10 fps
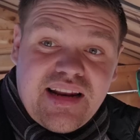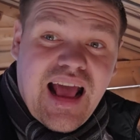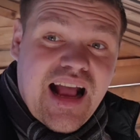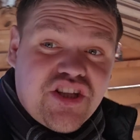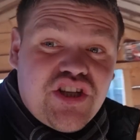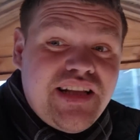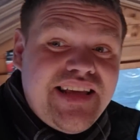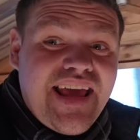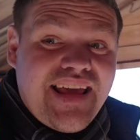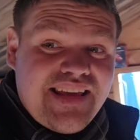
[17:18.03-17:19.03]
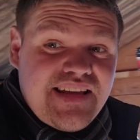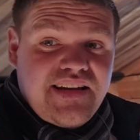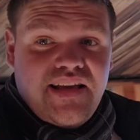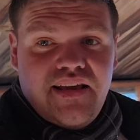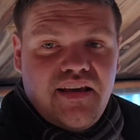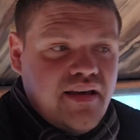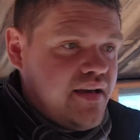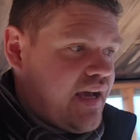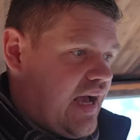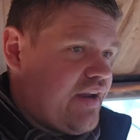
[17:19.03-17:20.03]
Actually get in here
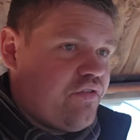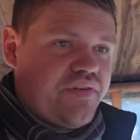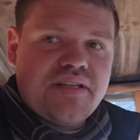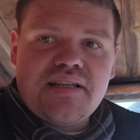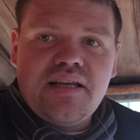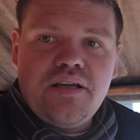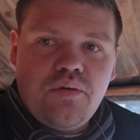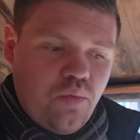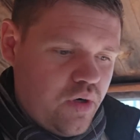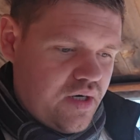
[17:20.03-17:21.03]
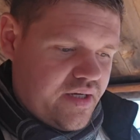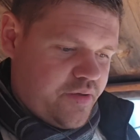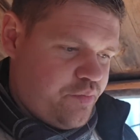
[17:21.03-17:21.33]
and obviously work,